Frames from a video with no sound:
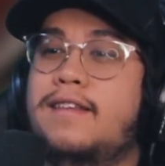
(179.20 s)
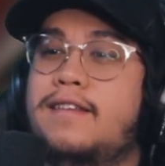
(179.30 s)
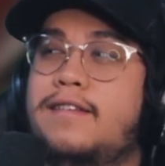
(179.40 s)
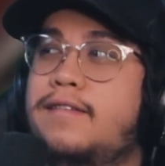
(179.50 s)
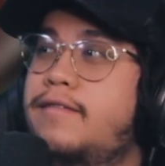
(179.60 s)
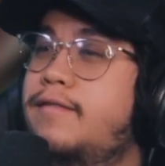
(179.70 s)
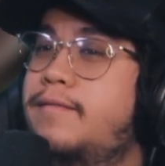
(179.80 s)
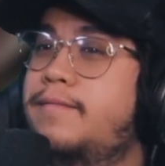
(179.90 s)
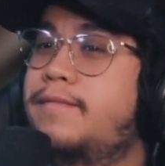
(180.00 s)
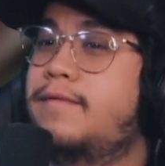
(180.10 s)

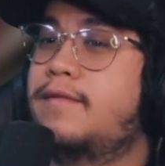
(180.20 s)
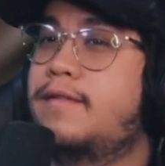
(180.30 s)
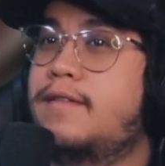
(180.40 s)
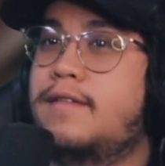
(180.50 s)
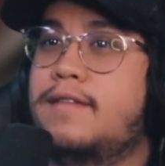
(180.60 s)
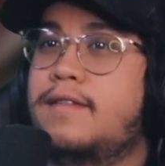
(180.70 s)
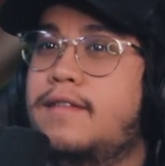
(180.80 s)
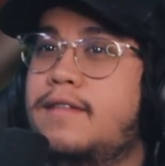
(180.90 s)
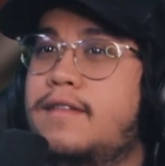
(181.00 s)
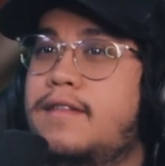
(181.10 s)

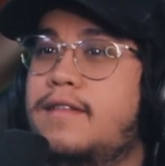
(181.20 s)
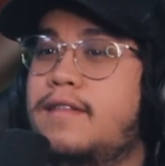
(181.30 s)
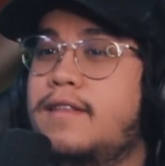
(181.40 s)
[no speech]